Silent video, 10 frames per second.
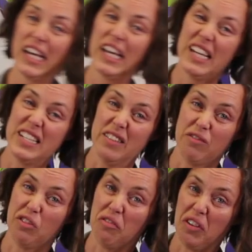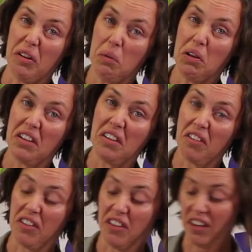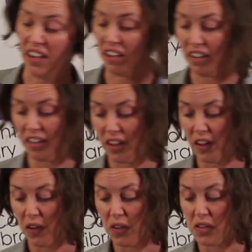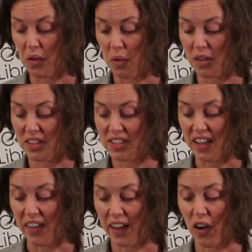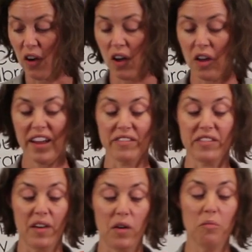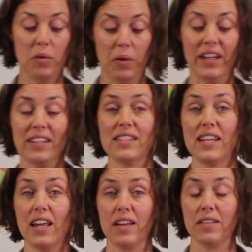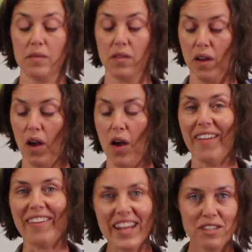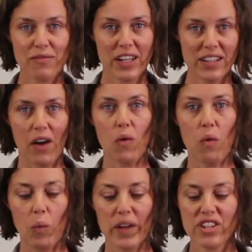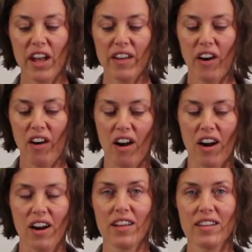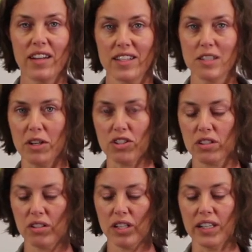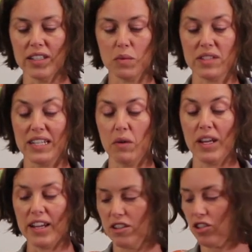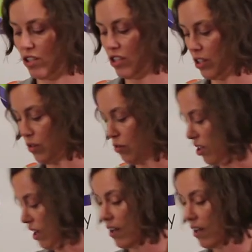It didn't flow very well either, did it? So I'm going to say they all have low buoyancy. Let's find out which of our special ingredients was in each solution.